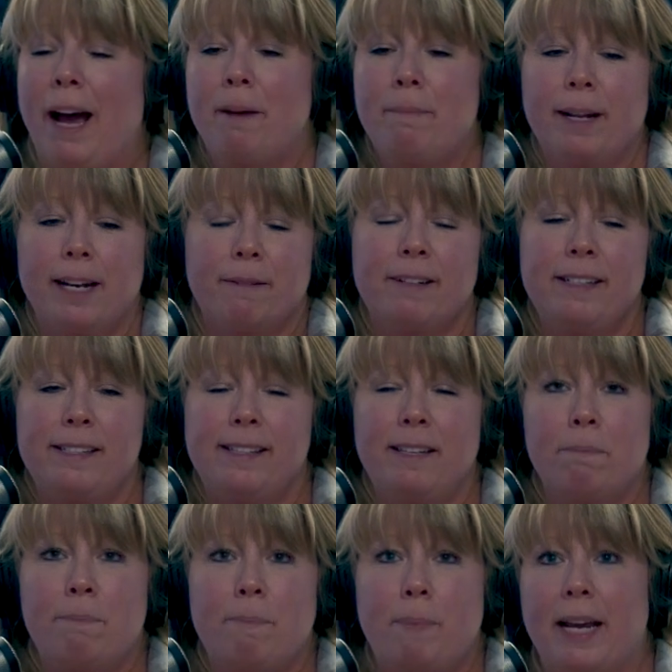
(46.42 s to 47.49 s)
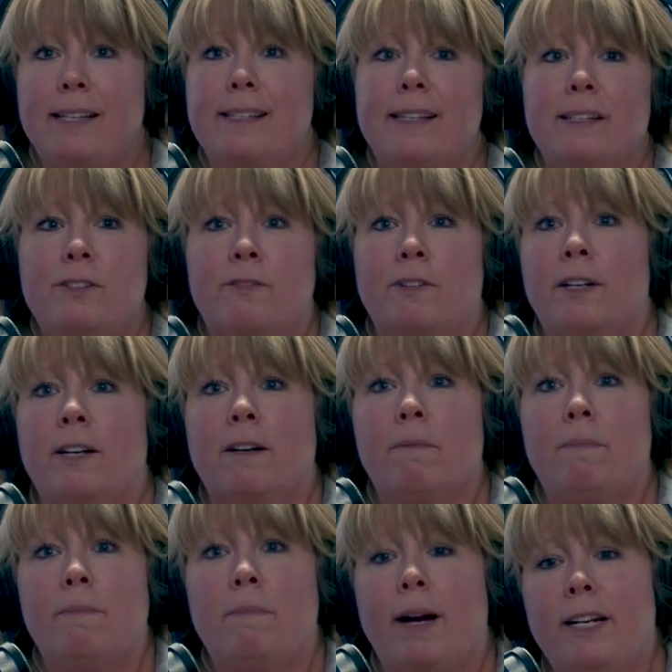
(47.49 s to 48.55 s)
it was the basis for
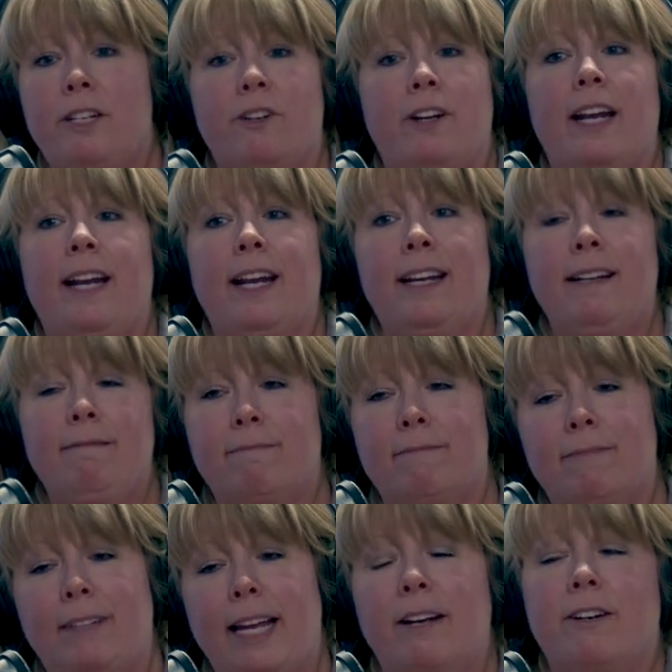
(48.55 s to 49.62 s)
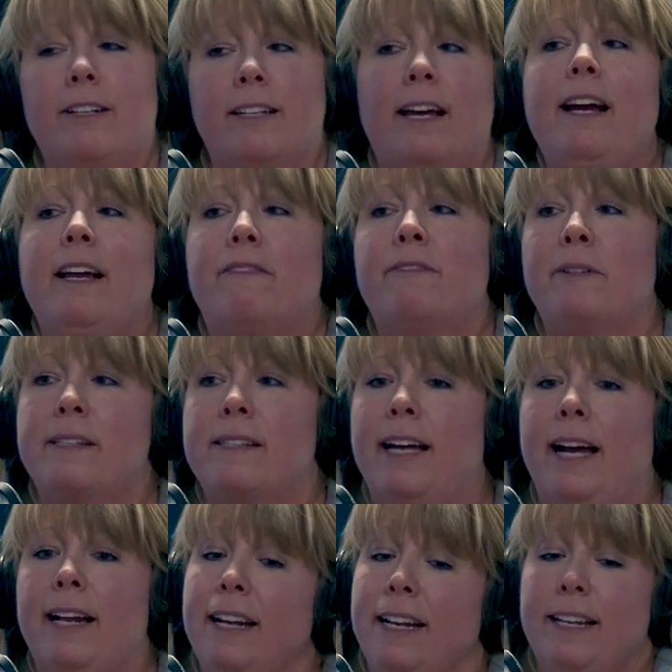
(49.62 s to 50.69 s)
my training later in life, was
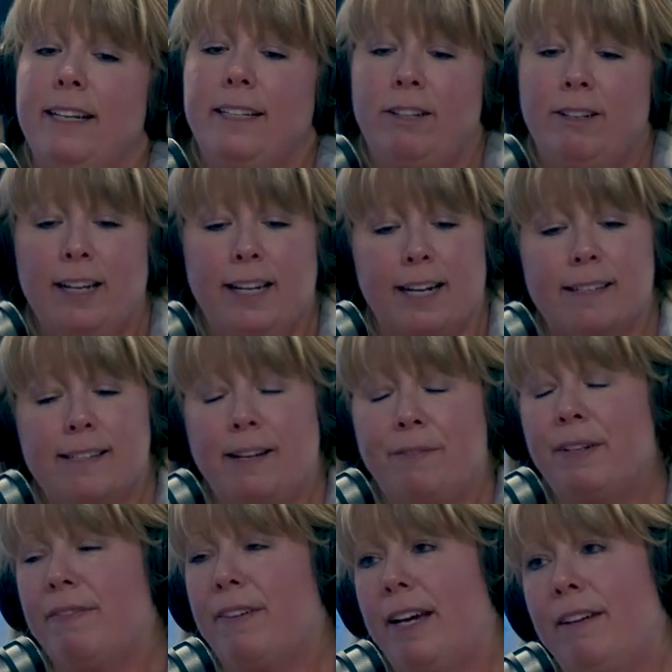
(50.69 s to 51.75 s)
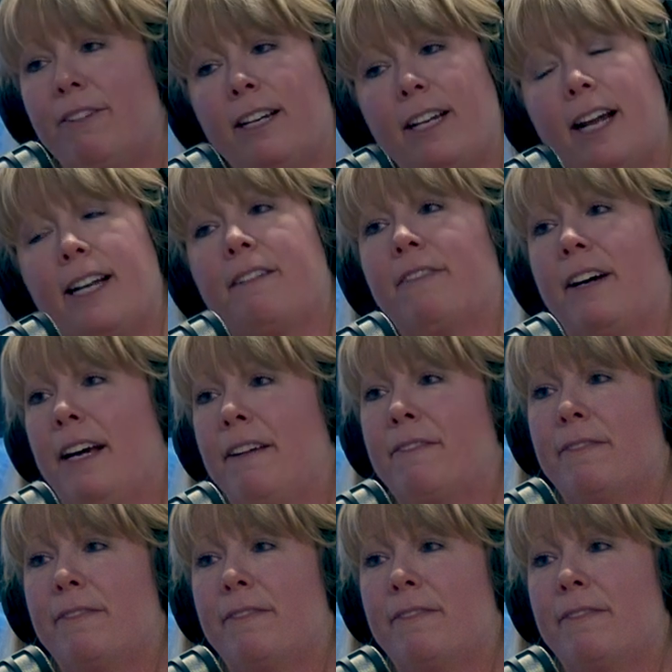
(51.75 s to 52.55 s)
that you could get a 75 or a 95. I've